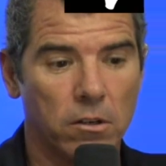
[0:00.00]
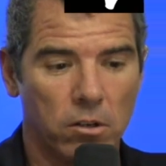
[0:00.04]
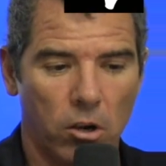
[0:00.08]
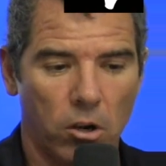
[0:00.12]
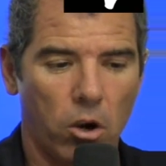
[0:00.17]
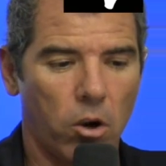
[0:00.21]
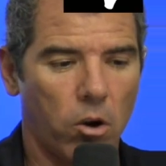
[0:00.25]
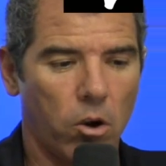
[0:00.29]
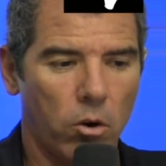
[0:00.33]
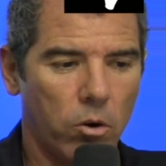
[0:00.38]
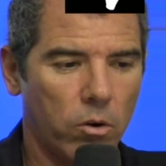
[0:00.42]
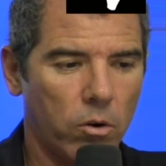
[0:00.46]

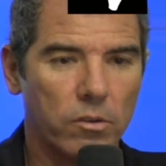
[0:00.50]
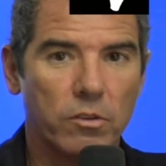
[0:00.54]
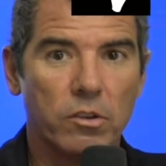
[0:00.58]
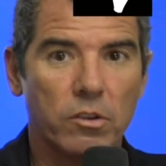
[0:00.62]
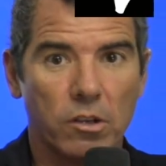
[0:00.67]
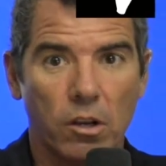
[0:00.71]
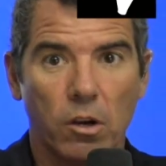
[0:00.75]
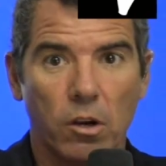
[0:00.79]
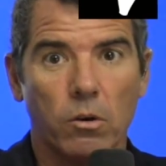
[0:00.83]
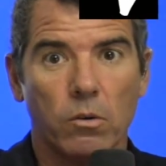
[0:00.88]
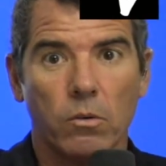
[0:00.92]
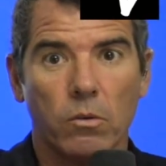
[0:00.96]
oh,
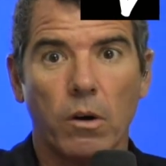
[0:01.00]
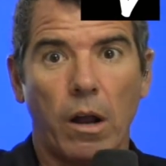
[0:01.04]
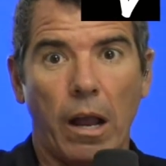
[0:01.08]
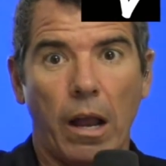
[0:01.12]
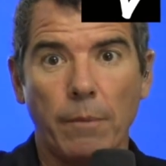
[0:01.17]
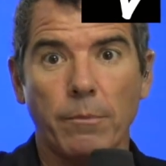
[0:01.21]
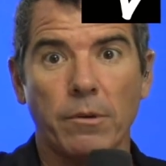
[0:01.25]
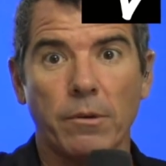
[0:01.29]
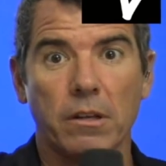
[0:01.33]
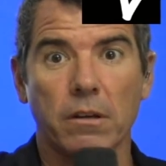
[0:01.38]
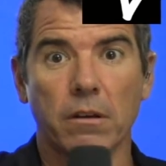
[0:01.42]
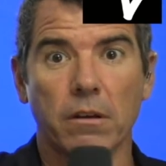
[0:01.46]
you know,
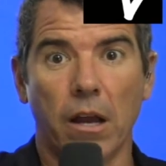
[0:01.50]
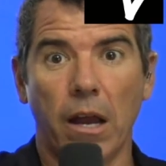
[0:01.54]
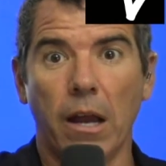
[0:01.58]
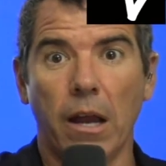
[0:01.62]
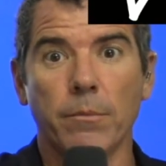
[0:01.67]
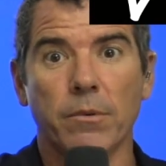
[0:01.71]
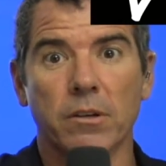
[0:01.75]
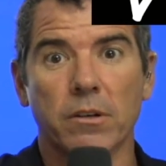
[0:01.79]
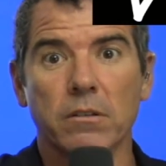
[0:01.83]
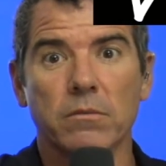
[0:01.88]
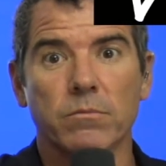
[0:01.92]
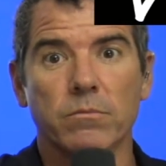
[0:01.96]
I'm
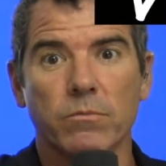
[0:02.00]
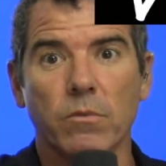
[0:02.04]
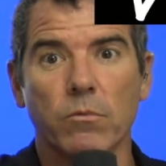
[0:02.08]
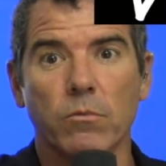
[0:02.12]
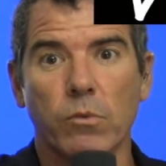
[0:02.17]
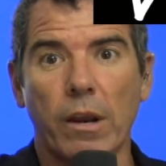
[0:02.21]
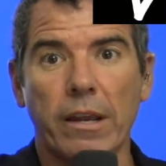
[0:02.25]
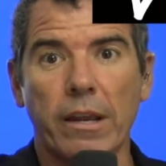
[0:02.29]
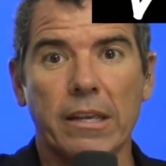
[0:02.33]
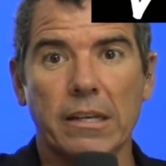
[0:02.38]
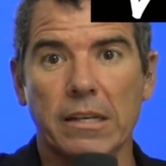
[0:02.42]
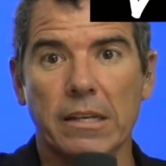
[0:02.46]
gonna
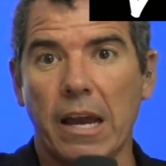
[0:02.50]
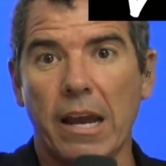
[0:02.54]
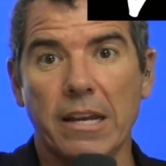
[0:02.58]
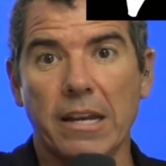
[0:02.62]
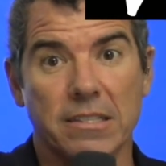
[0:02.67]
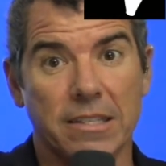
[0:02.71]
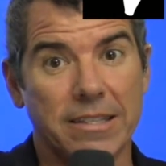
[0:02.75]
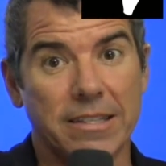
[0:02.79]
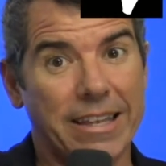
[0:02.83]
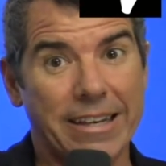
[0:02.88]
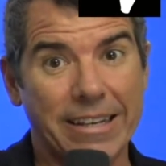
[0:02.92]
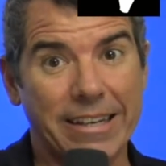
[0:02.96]

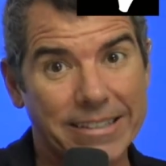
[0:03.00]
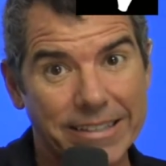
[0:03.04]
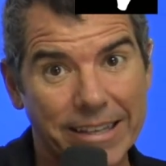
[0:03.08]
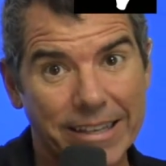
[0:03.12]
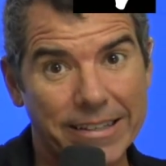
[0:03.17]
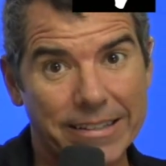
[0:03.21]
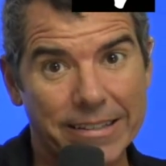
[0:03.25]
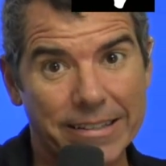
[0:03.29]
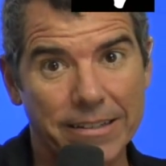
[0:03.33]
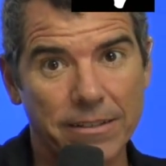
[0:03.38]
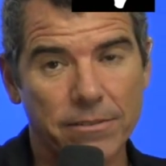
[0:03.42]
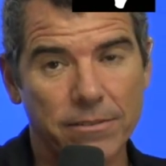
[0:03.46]
recognize. And then he
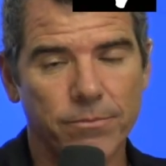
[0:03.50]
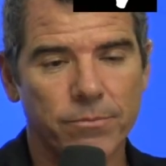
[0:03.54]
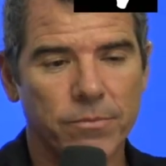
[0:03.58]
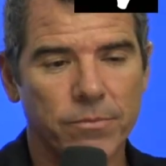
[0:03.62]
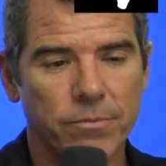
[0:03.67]
didn't.